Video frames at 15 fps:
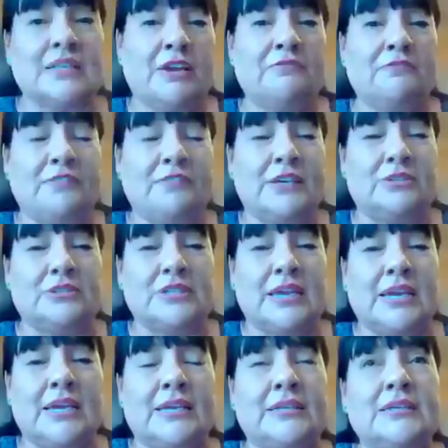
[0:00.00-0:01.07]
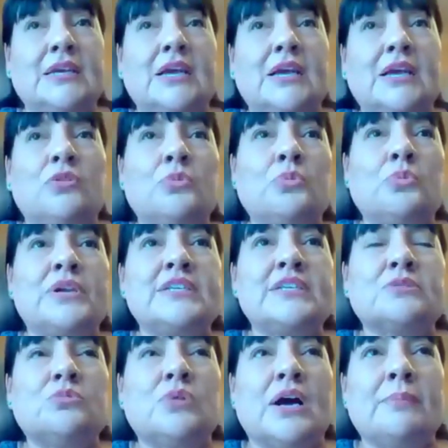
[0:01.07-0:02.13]
my field. And the
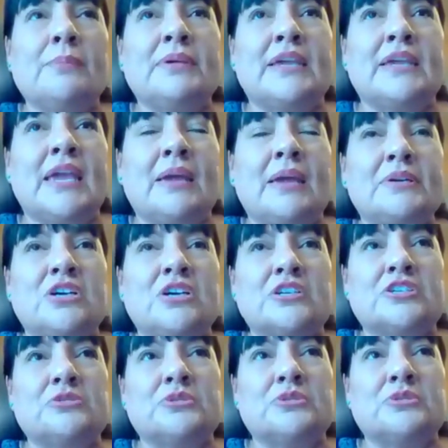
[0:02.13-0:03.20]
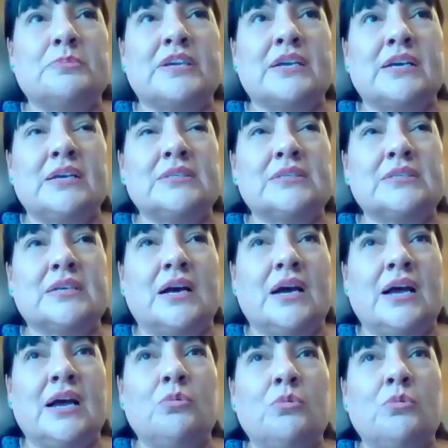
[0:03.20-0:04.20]
reason why I became a doctor was because